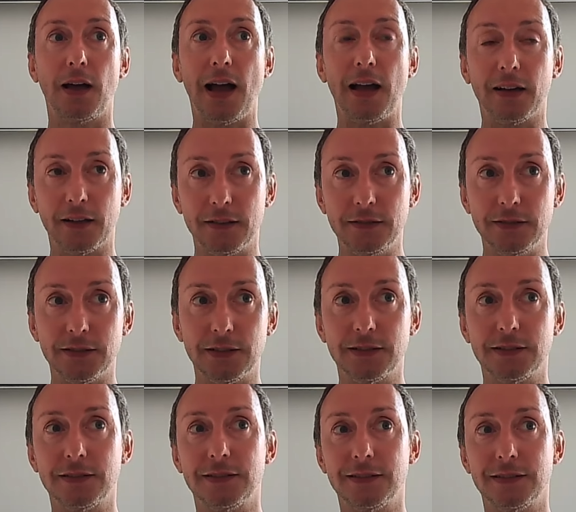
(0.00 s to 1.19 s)
Elegant,
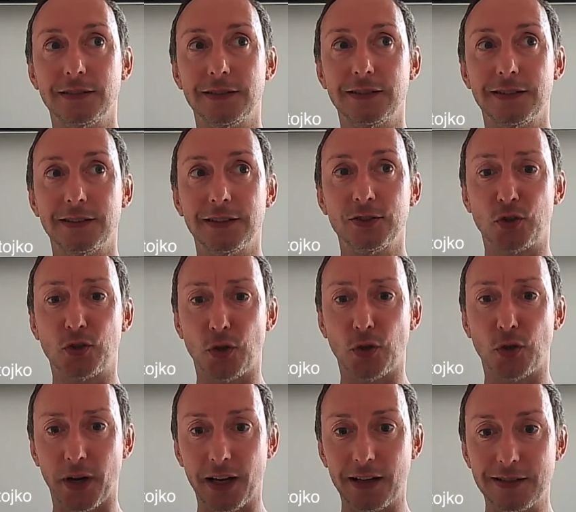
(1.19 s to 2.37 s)

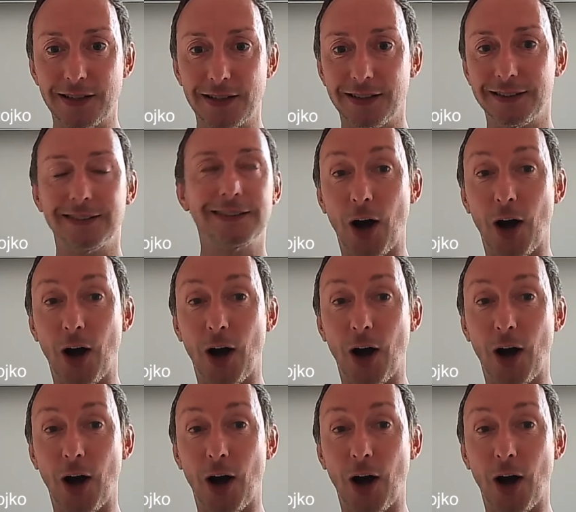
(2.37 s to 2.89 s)
strict,